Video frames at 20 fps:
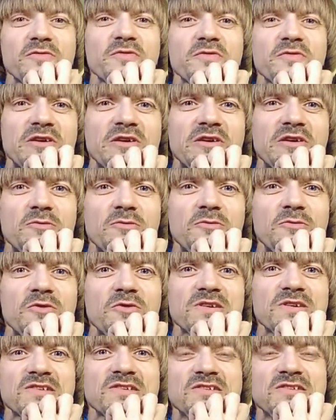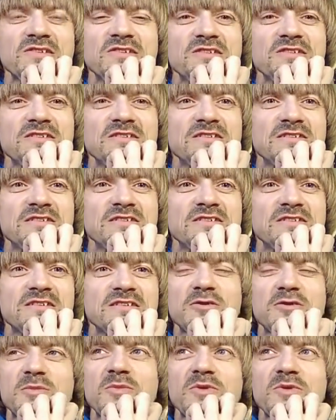video it was. I don't
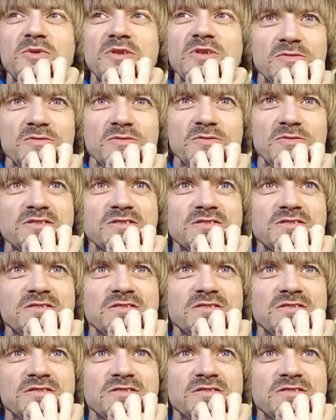remember what that was.